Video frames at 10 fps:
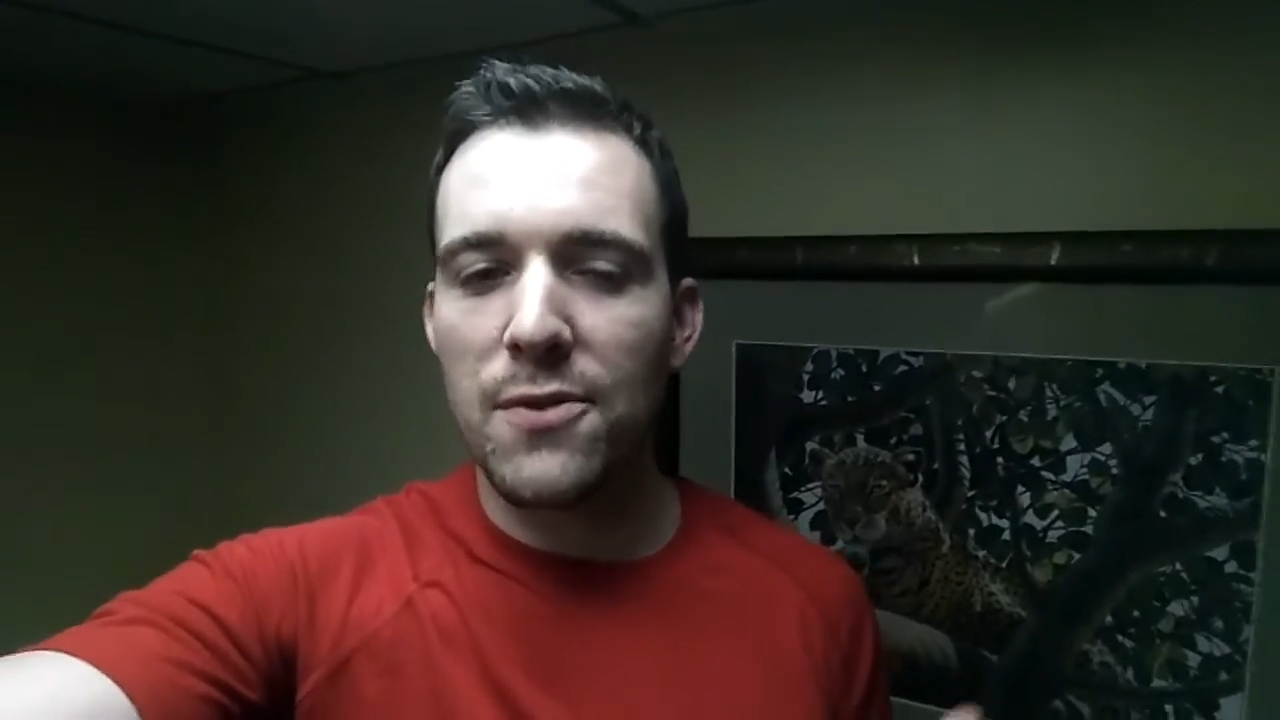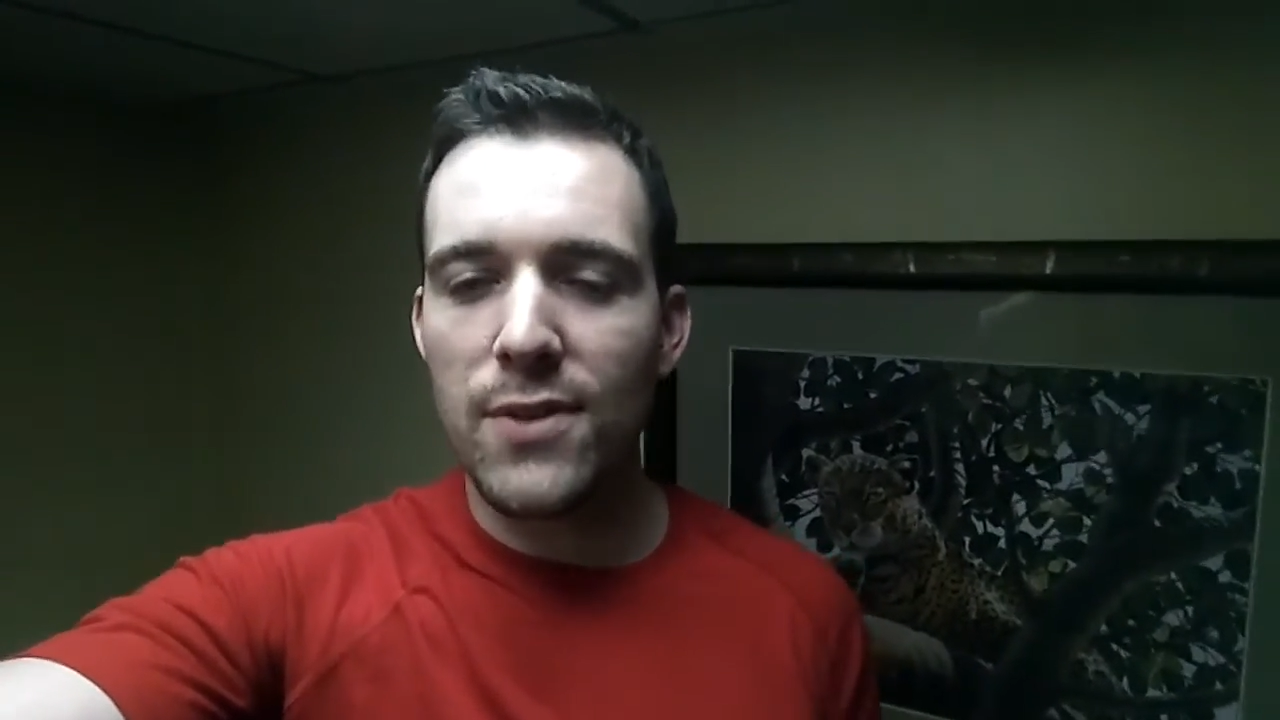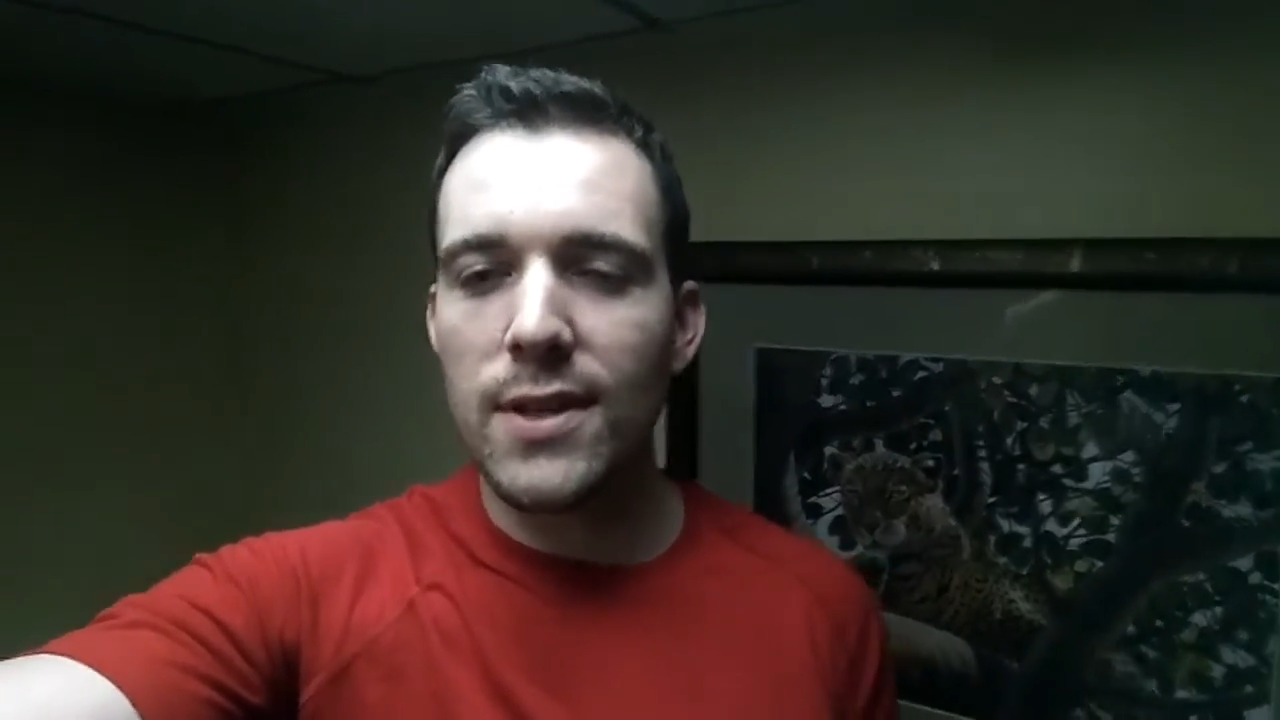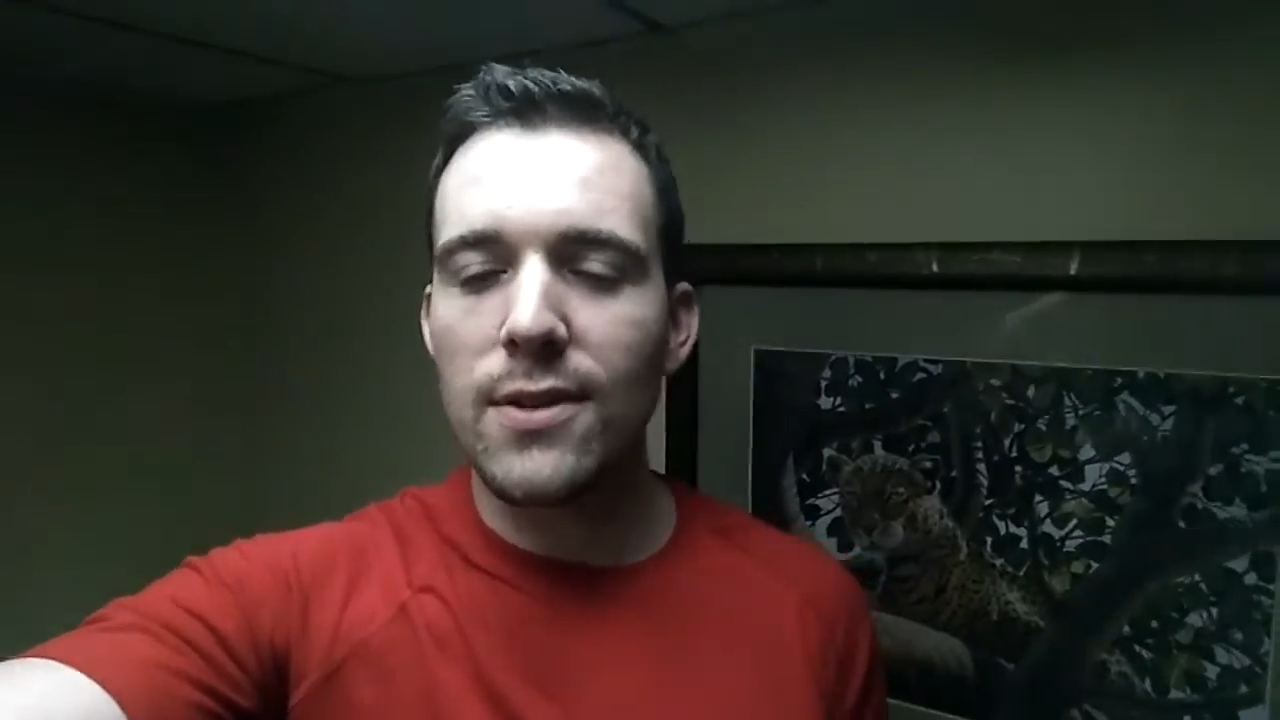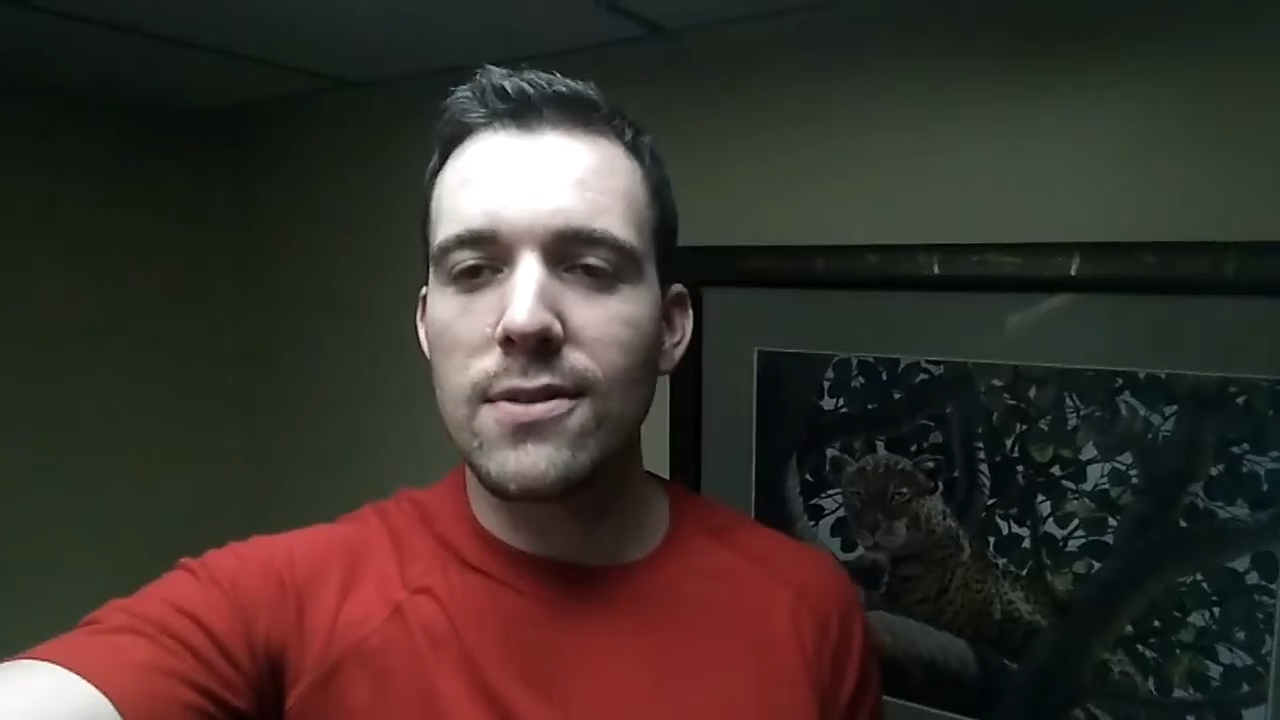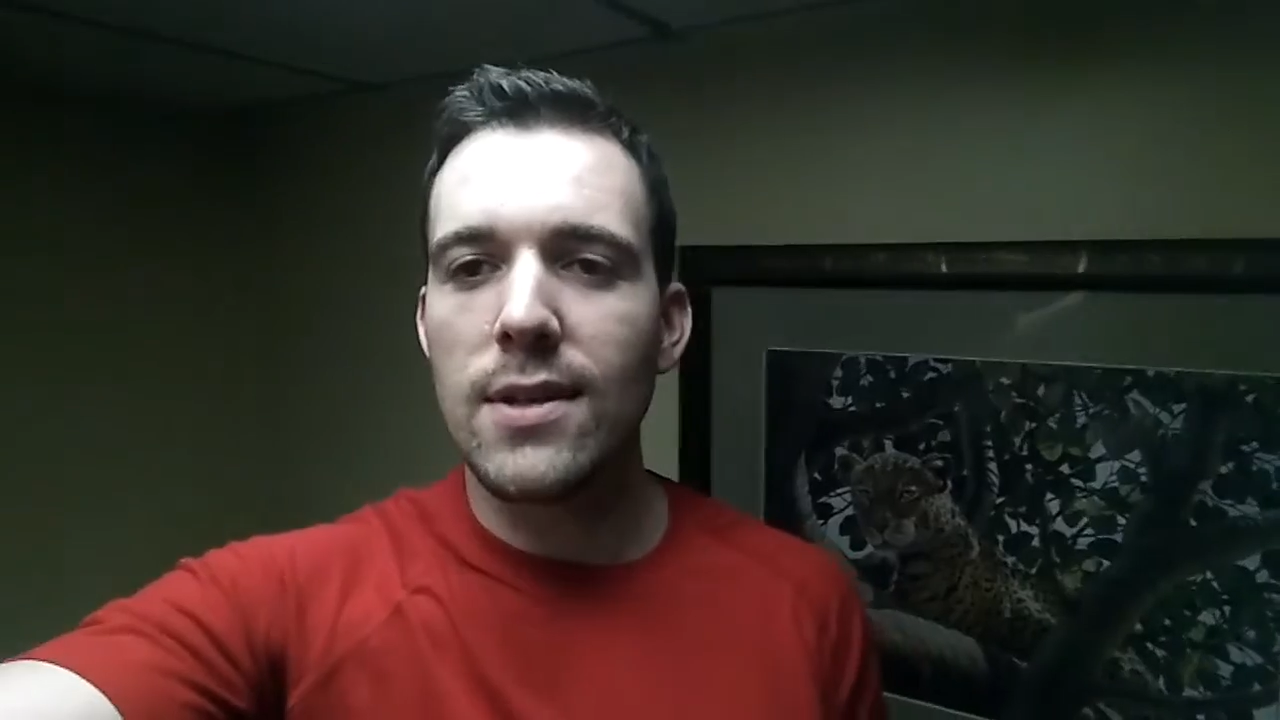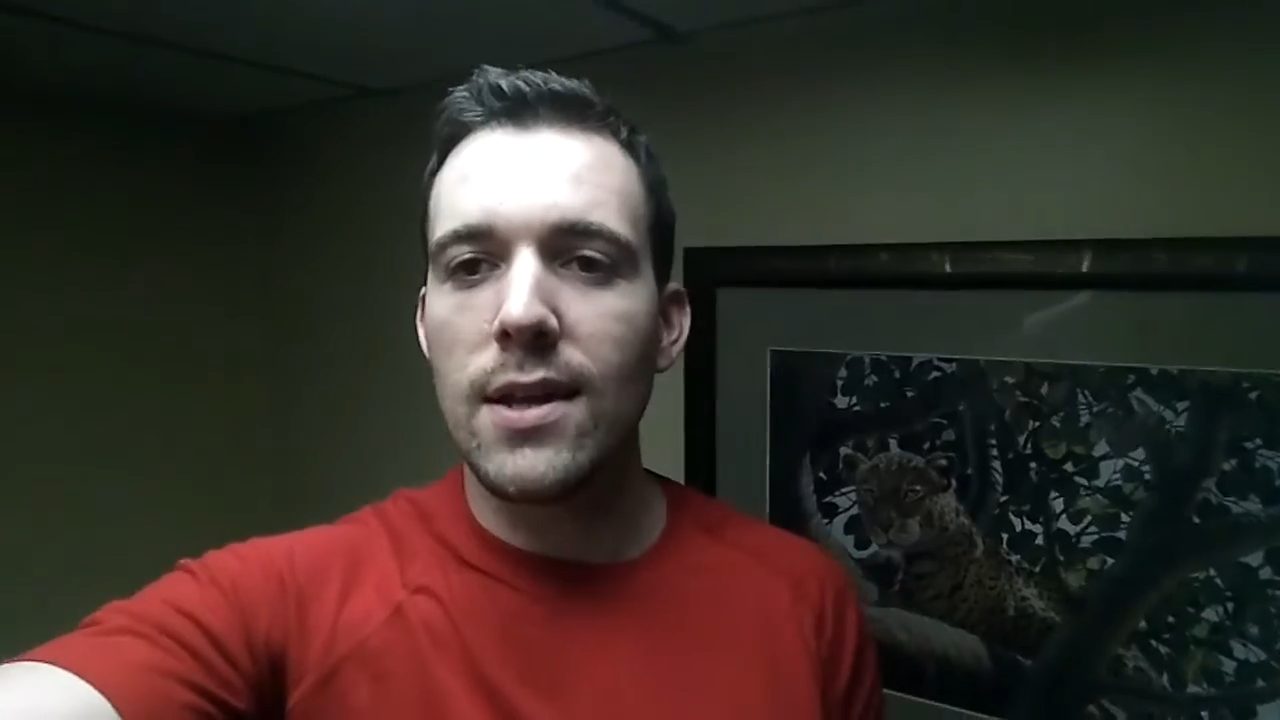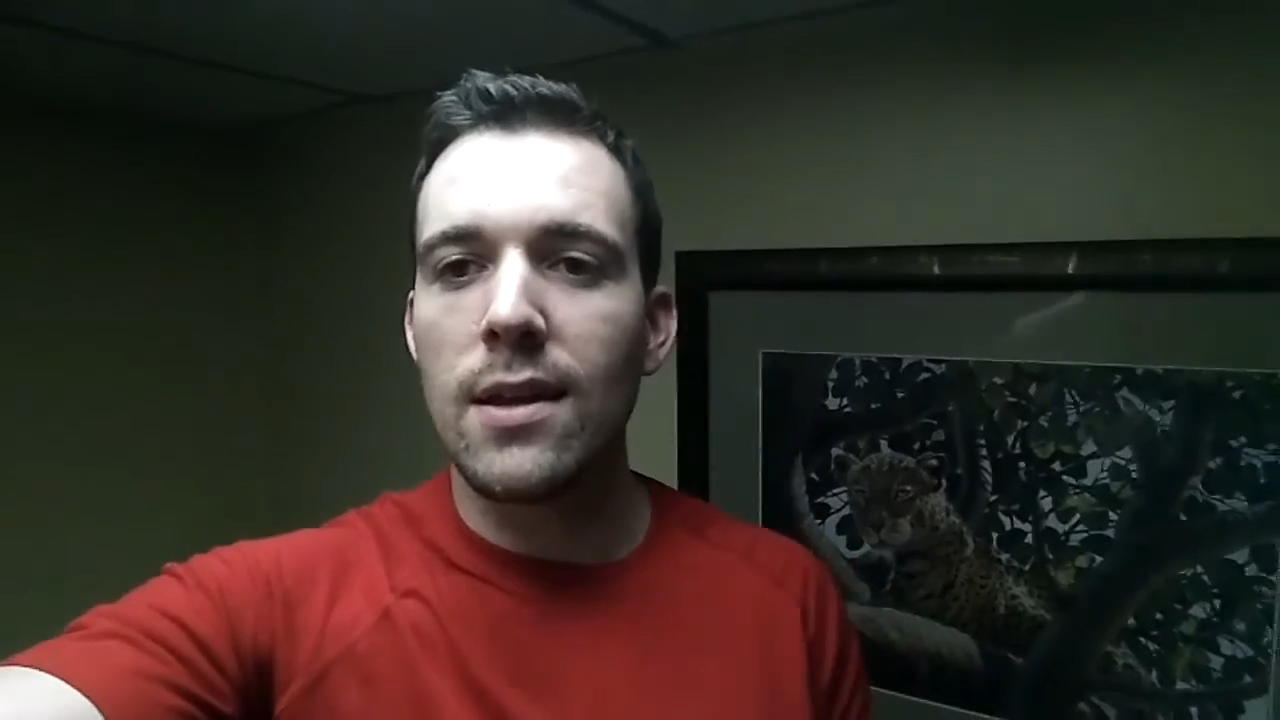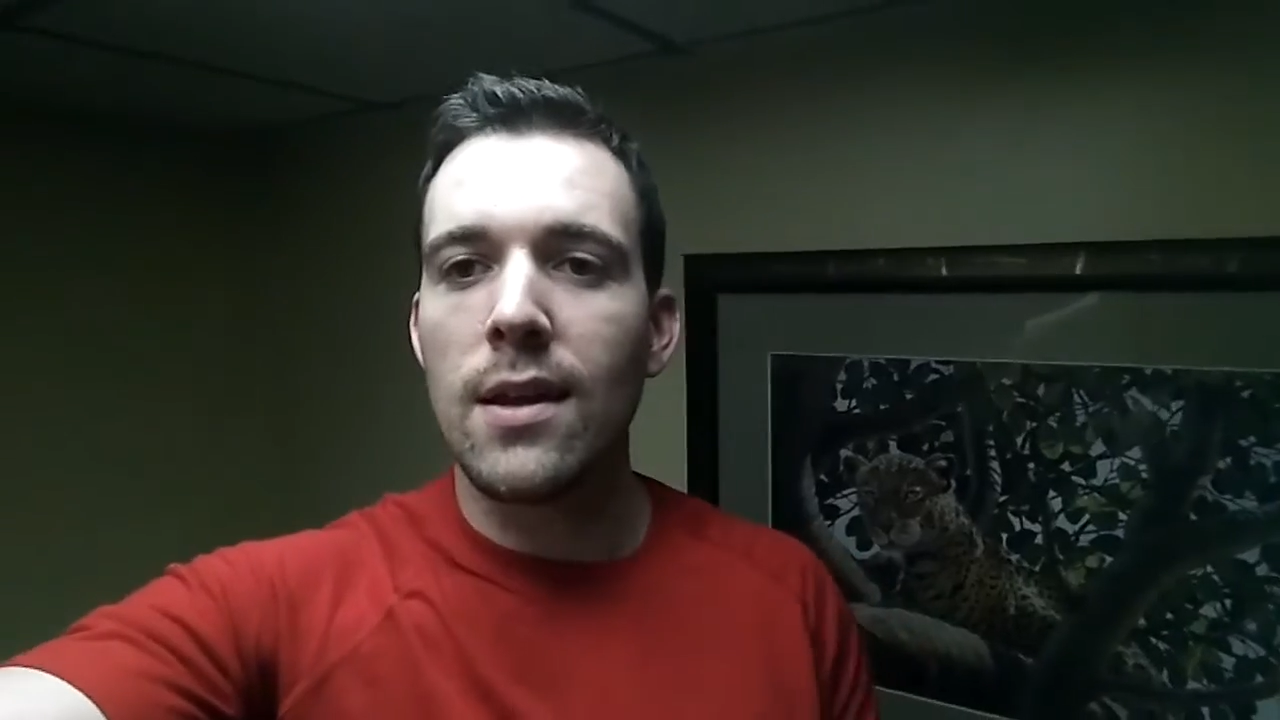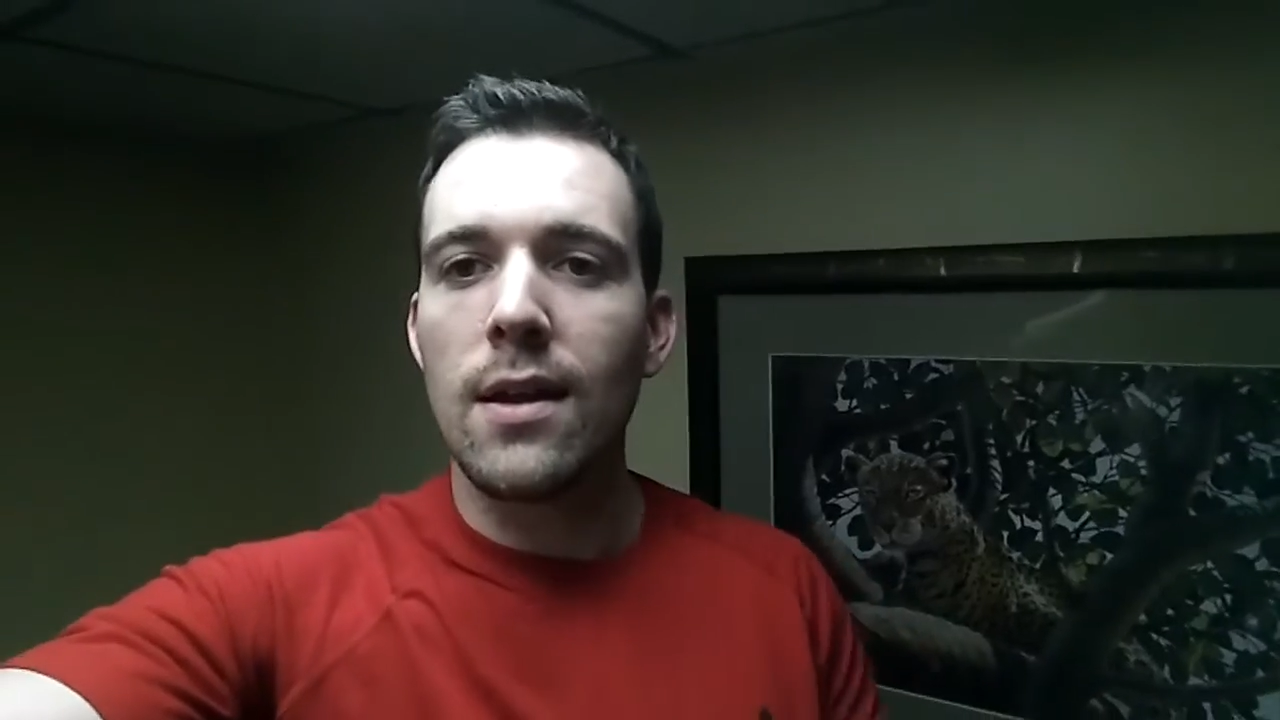video today.